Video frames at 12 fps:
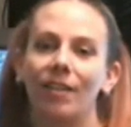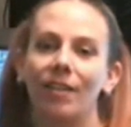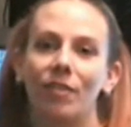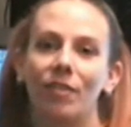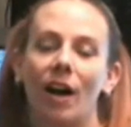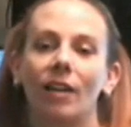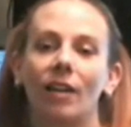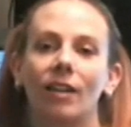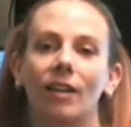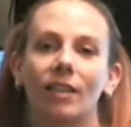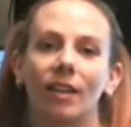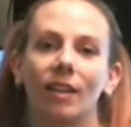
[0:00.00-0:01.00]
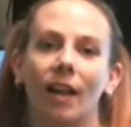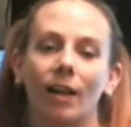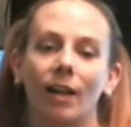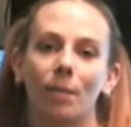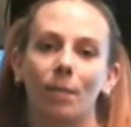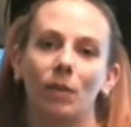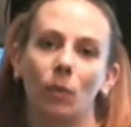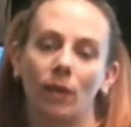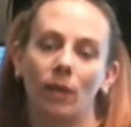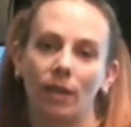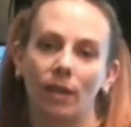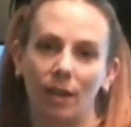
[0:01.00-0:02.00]
If not, look at the light in
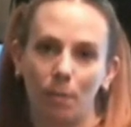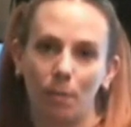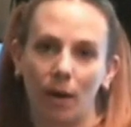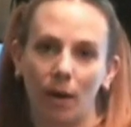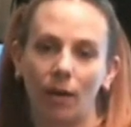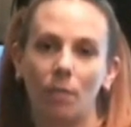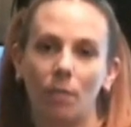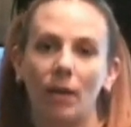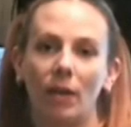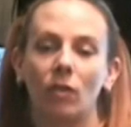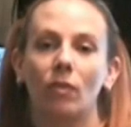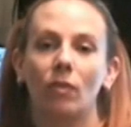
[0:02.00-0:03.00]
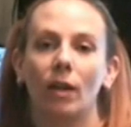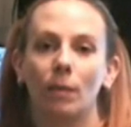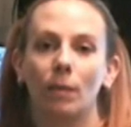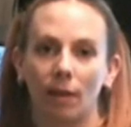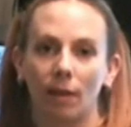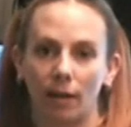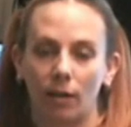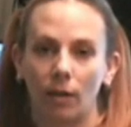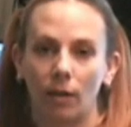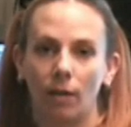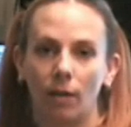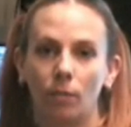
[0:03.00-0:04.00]
between the hint bar and the master volume slider.
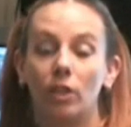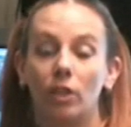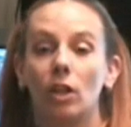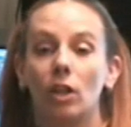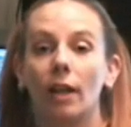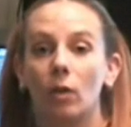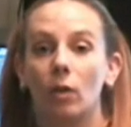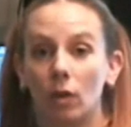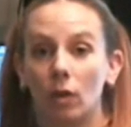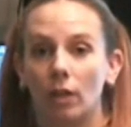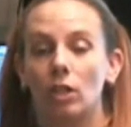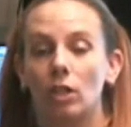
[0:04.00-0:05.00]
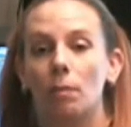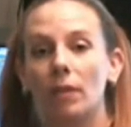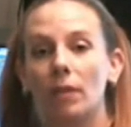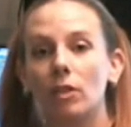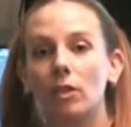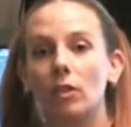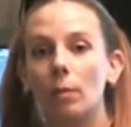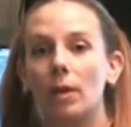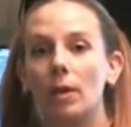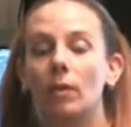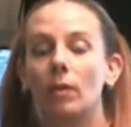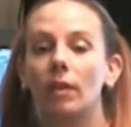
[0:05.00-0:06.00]
It should light orange if messages are
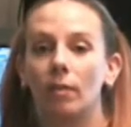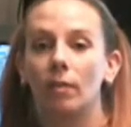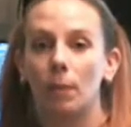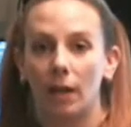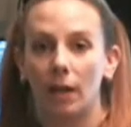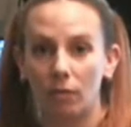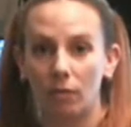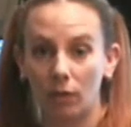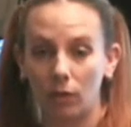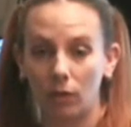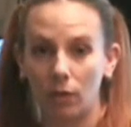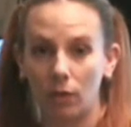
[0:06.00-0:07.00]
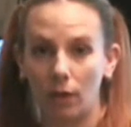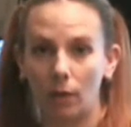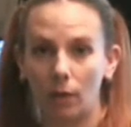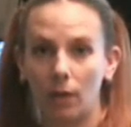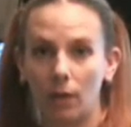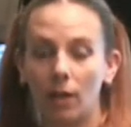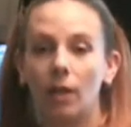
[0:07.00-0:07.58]
being received by FLStudio.